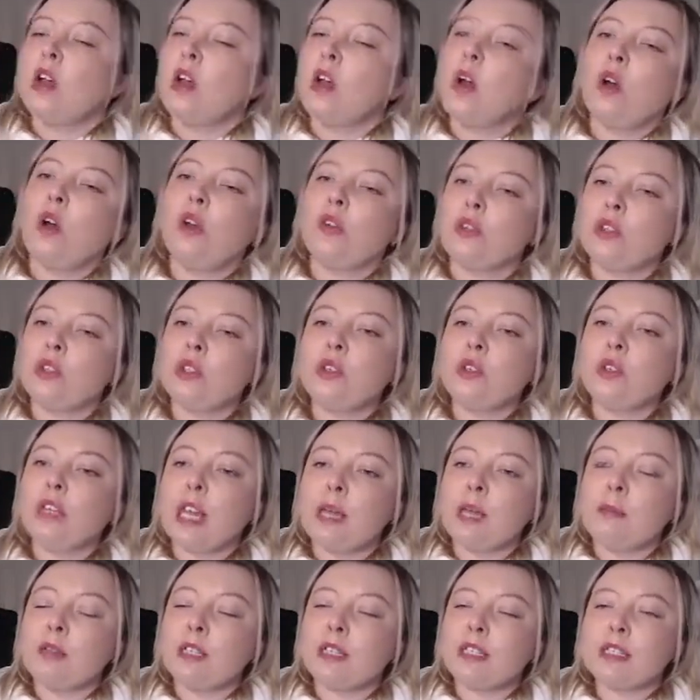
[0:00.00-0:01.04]
Also, your game
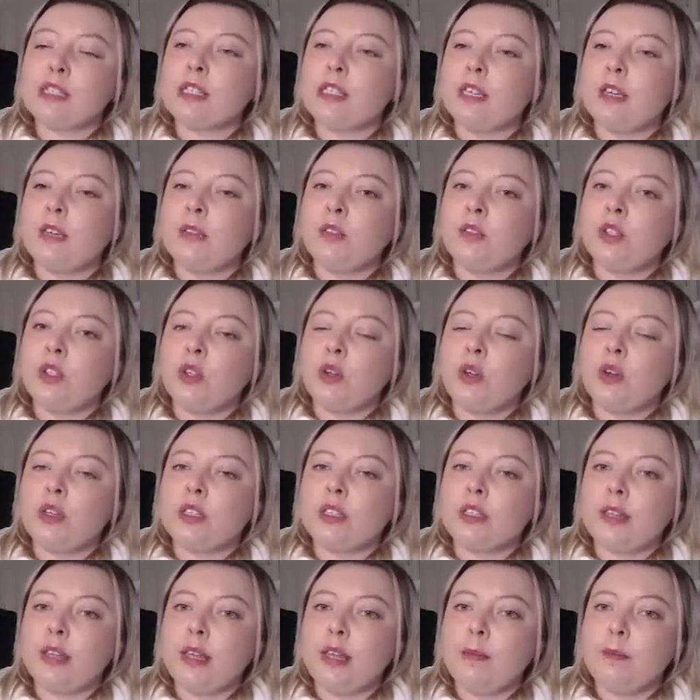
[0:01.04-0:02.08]
doesn't save till you go to
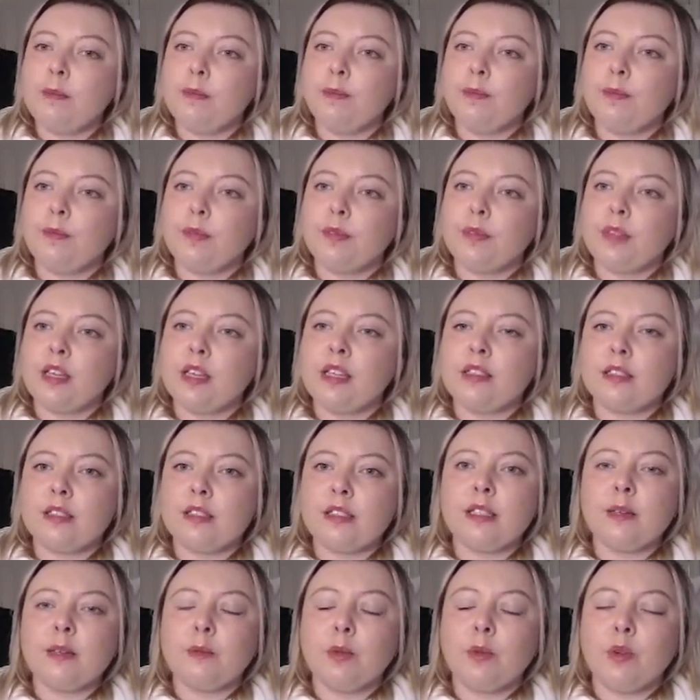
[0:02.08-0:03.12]
sleep. It's
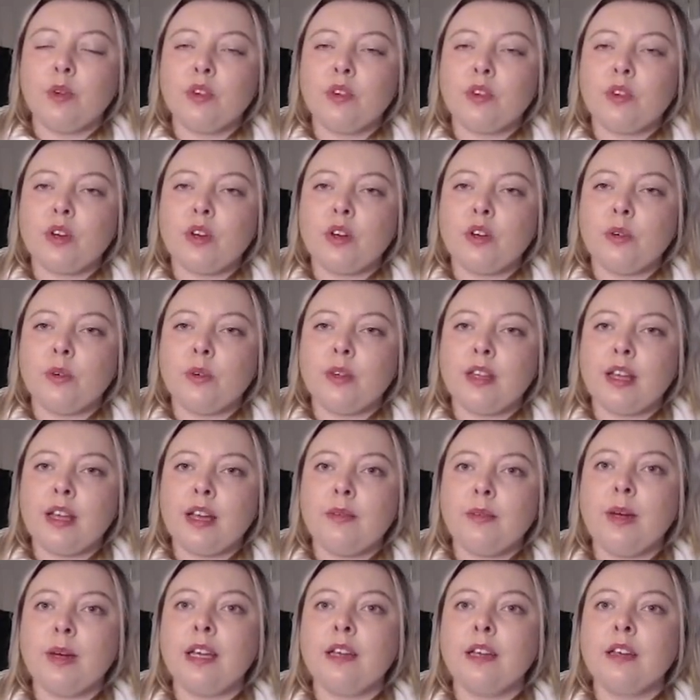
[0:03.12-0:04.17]
similar to Stardew in that
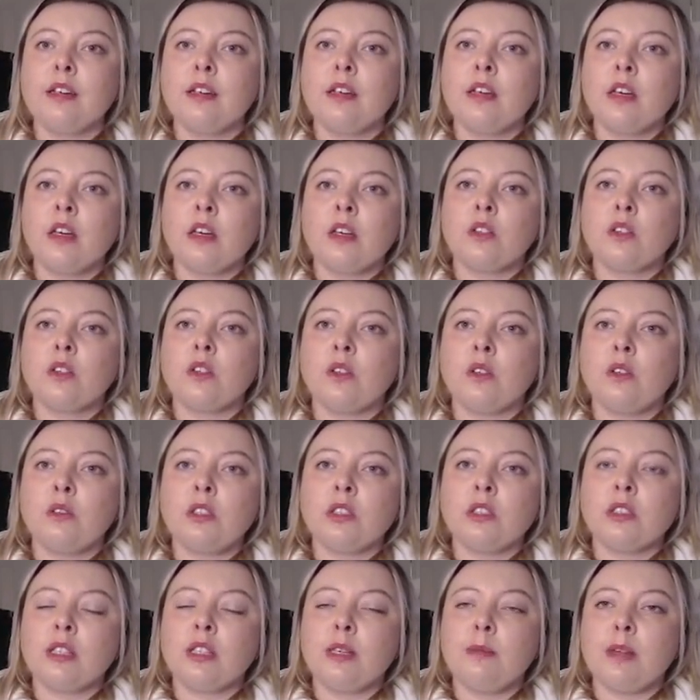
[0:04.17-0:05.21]
way, so
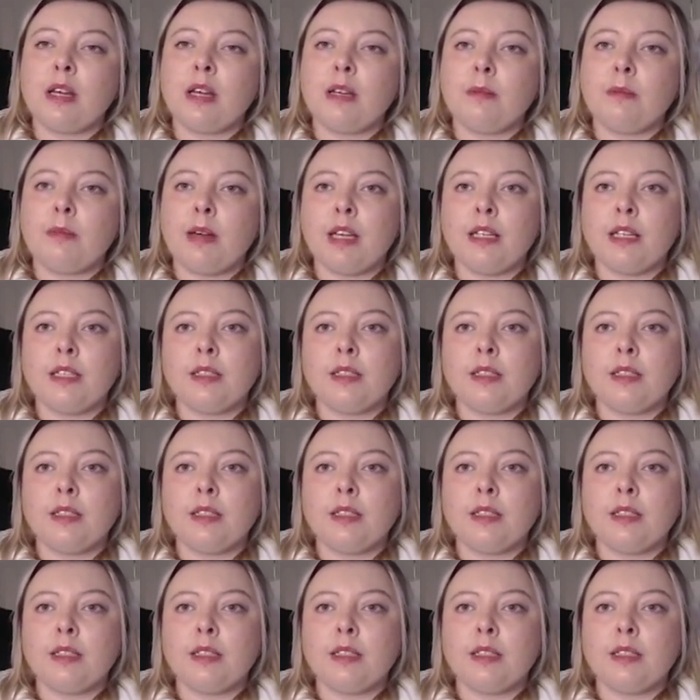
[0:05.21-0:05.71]
just keep that in mind.